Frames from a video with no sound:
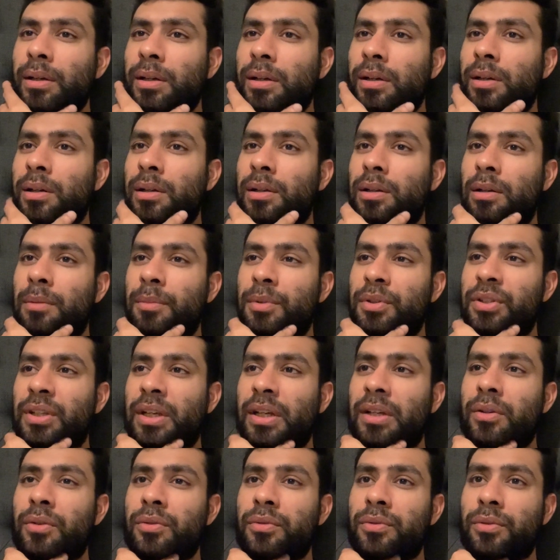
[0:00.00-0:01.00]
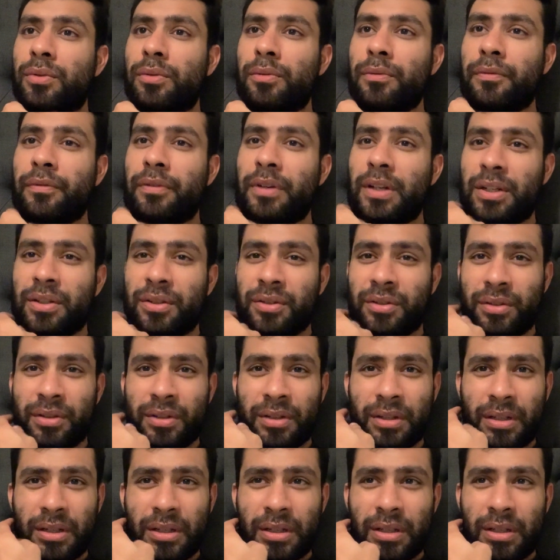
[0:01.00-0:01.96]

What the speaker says: Lomachenko's too fresh.